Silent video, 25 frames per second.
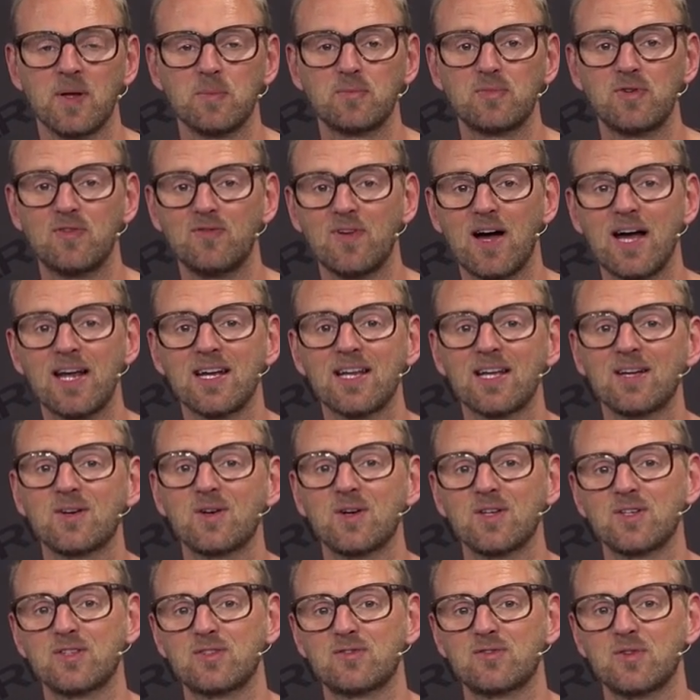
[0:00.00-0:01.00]
providing
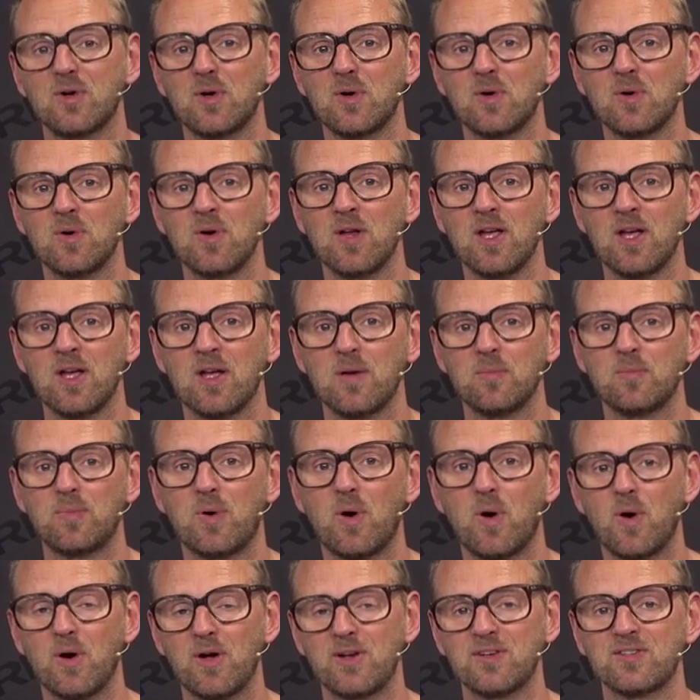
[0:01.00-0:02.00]
control
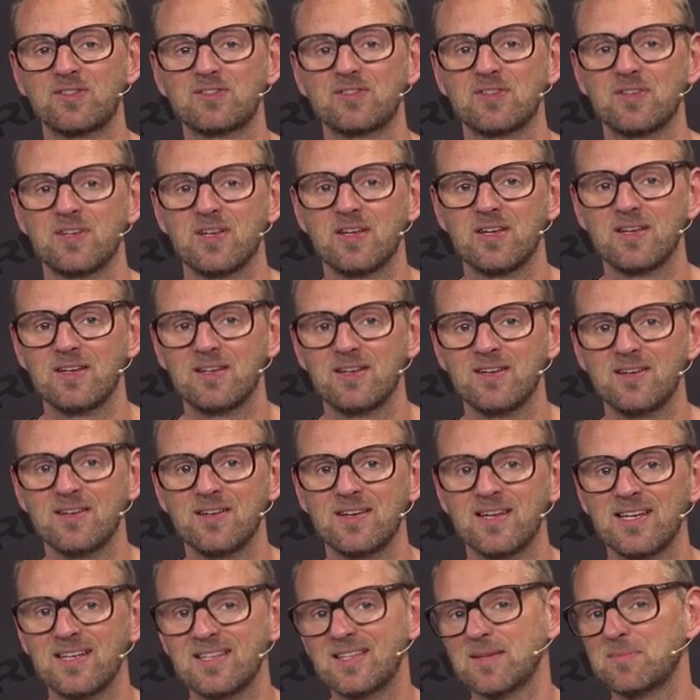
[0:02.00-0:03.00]
points
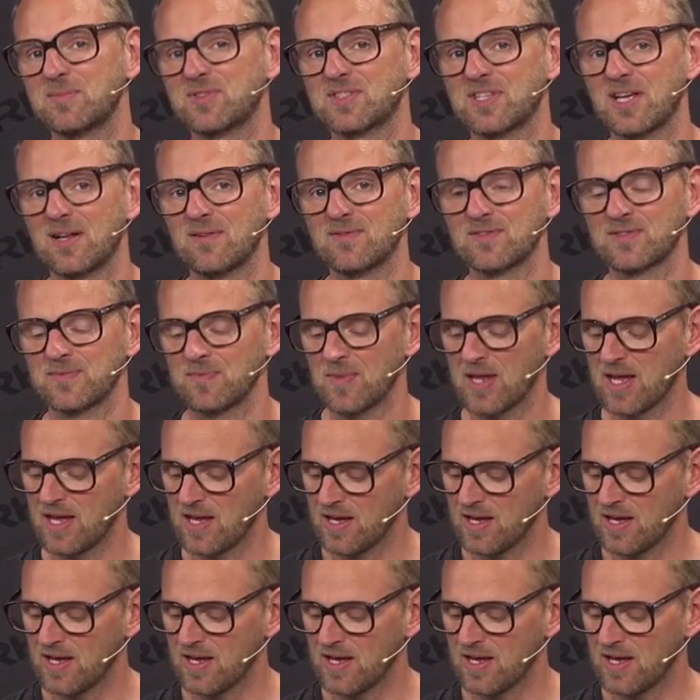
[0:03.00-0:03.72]
in themselves.